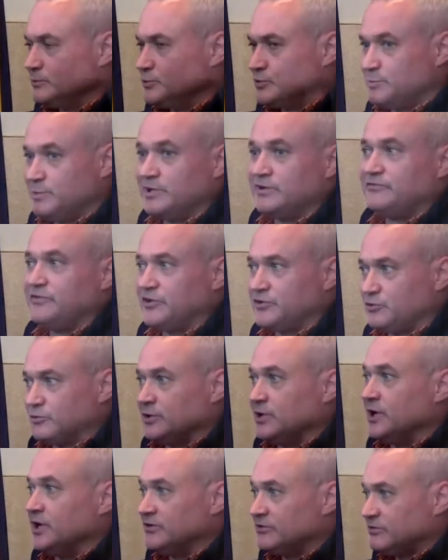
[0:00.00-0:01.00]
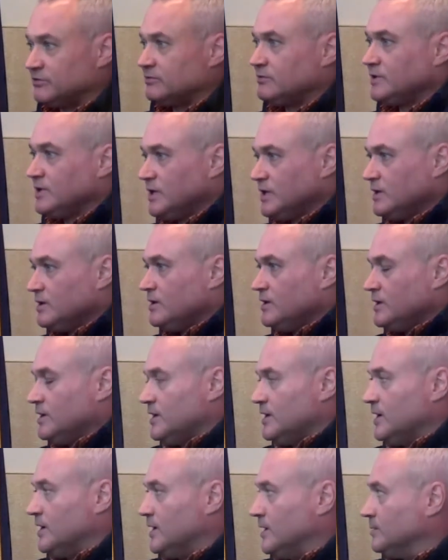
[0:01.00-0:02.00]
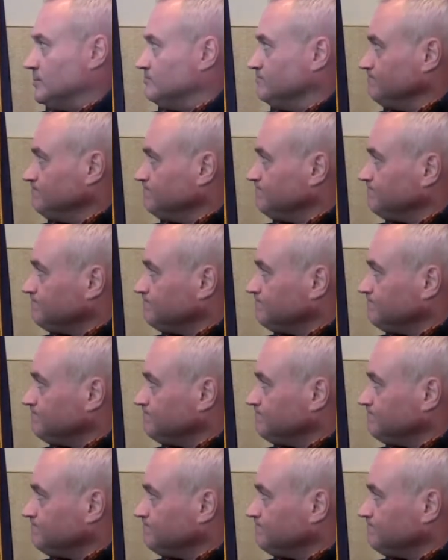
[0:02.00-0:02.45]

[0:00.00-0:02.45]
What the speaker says: it's beneficial to us. I